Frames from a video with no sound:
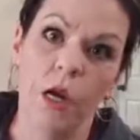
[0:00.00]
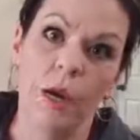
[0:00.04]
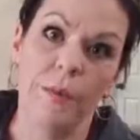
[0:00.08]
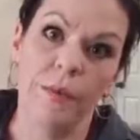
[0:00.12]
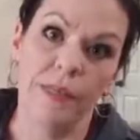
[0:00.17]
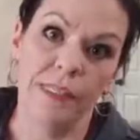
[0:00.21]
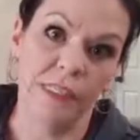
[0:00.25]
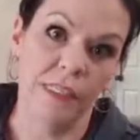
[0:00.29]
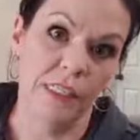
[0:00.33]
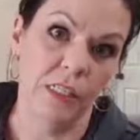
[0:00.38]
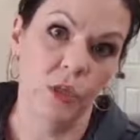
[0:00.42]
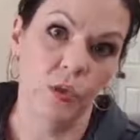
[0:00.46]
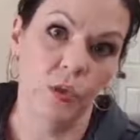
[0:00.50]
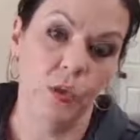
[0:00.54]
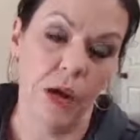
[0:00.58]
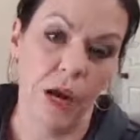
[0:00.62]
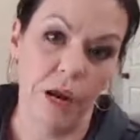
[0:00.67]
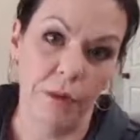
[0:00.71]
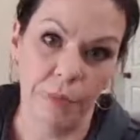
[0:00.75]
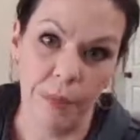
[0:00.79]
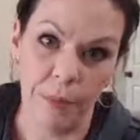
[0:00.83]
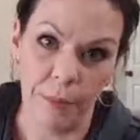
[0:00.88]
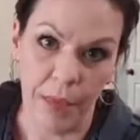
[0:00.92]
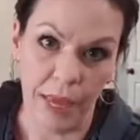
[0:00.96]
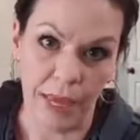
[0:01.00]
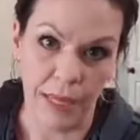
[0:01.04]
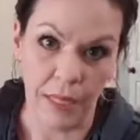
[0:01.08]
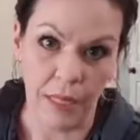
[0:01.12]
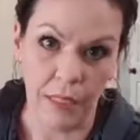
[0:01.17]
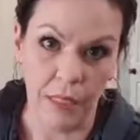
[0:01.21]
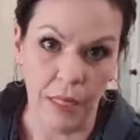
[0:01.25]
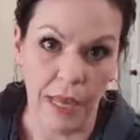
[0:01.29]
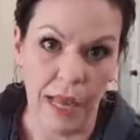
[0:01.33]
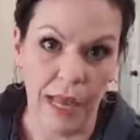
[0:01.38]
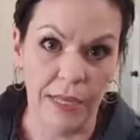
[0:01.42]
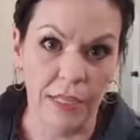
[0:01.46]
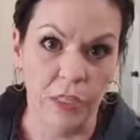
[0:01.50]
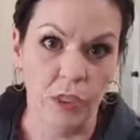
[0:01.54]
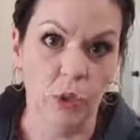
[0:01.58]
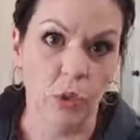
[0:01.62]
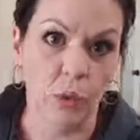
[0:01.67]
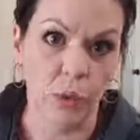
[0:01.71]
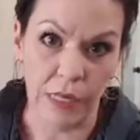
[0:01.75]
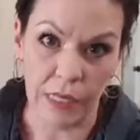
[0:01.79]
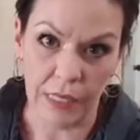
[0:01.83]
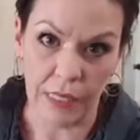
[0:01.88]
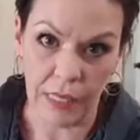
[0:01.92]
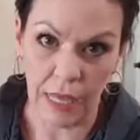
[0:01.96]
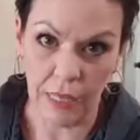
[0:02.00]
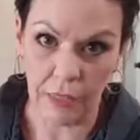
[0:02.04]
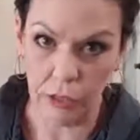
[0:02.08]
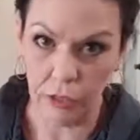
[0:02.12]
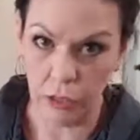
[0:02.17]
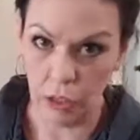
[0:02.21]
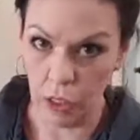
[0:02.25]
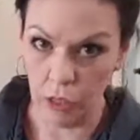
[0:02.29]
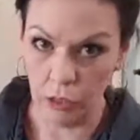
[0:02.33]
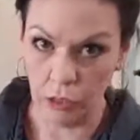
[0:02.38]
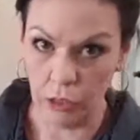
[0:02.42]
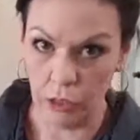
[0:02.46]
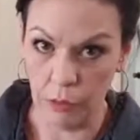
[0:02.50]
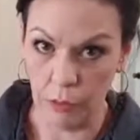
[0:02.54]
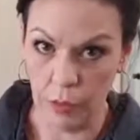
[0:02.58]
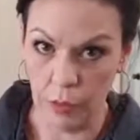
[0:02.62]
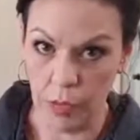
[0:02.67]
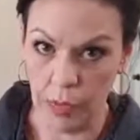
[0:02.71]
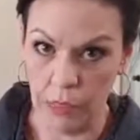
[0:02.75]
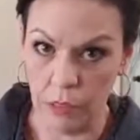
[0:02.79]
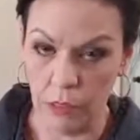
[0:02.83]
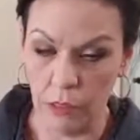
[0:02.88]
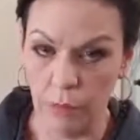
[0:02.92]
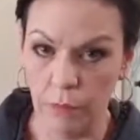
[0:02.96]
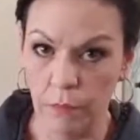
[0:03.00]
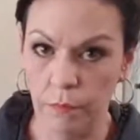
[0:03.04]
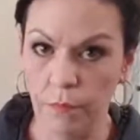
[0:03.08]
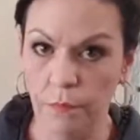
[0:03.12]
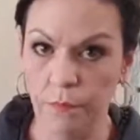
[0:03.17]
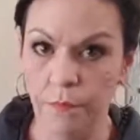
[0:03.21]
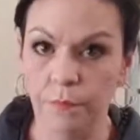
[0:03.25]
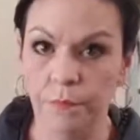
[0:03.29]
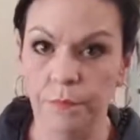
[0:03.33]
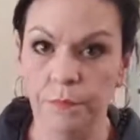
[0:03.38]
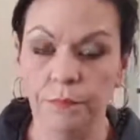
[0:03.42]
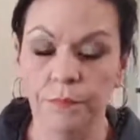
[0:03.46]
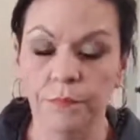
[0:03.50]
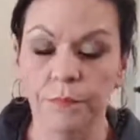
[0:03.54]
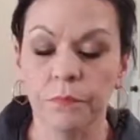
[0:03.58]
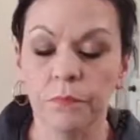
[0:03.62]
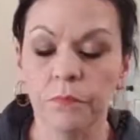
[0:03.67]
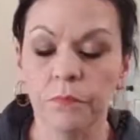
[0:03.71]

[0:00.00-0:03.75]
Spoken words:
a business where I'd be making like $20,000 a month.